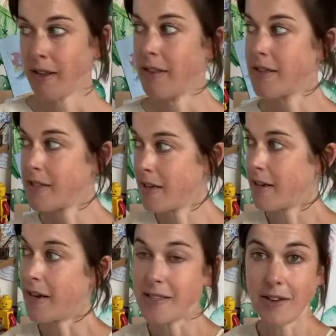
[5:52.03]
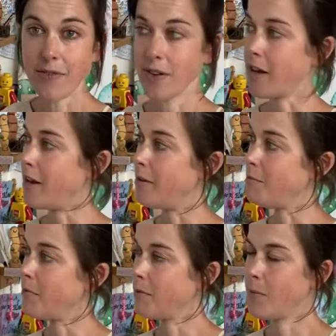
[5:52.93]
there's a different kind of,
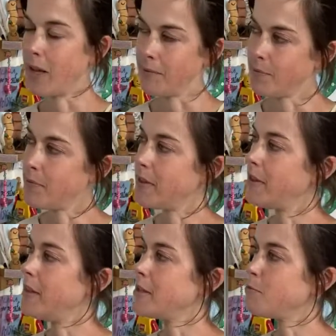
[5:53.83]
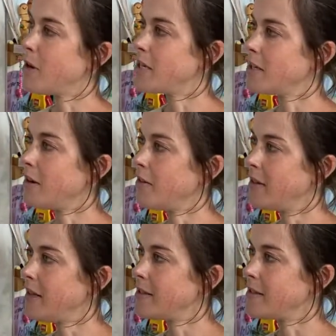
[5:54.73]
well, there's pressure on
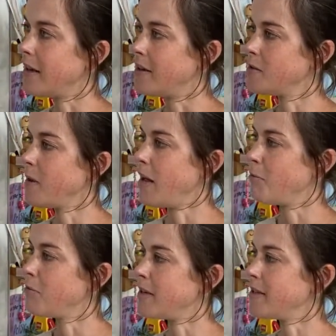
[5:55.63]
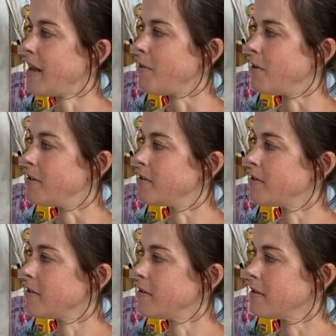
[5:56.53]
the inside as well, pressing outwards.
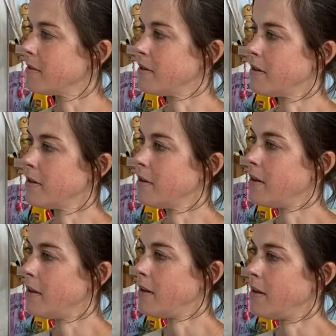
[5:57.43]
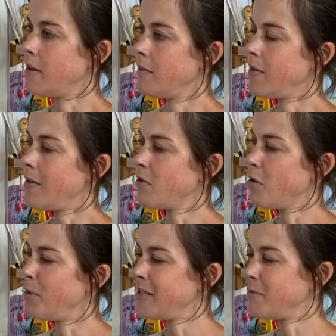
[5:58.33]
If you haven't got
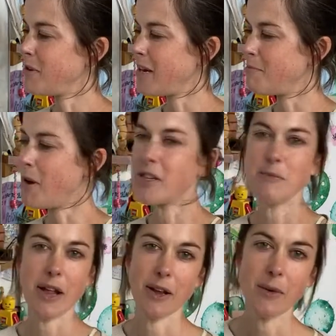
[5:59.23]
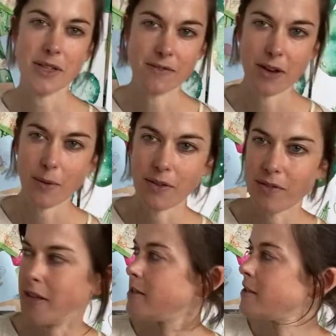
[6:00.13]
a piece of bread and marshmallow, works very well for
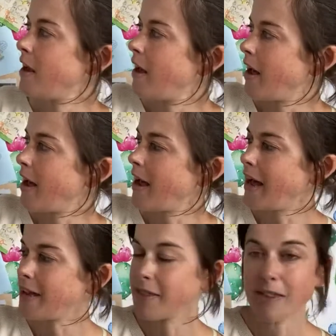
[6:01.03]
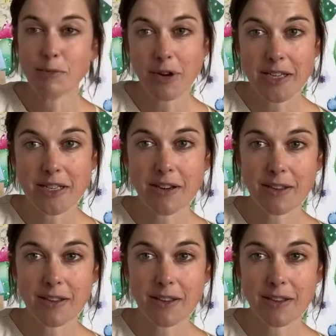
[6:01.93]
this. And the pressure